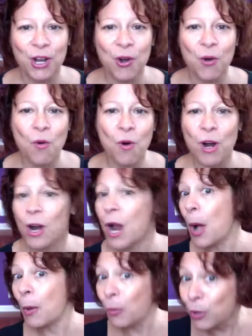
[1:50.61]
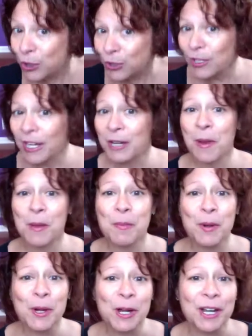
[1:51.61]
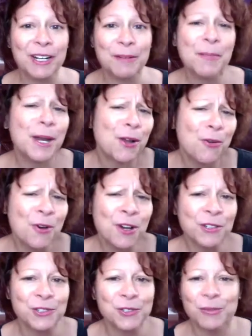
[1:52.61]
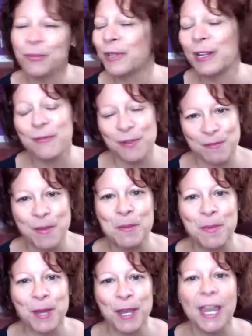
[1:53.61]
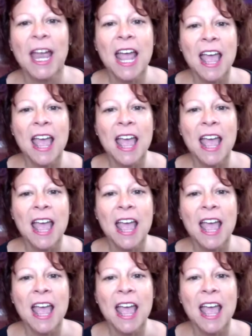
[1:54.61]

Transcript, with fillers: Or would you like my book, my course, whatever it might be?